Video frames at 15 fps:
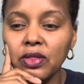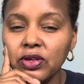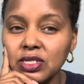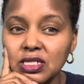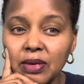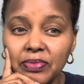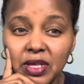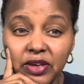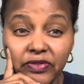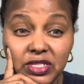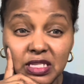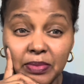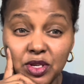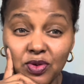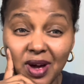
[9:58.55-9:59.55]
There's something for
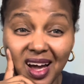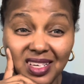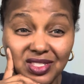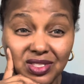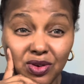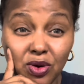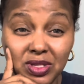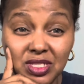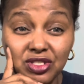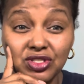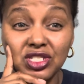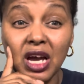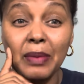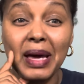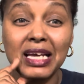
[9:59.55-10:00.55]
some of you guys, going to your
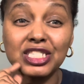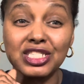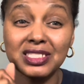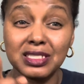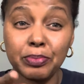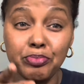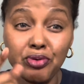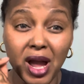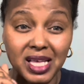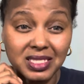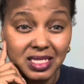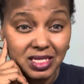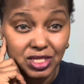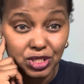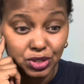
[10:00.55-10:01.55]
job actually
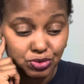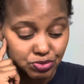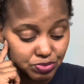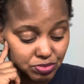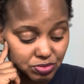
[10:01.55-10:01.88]
depresses you.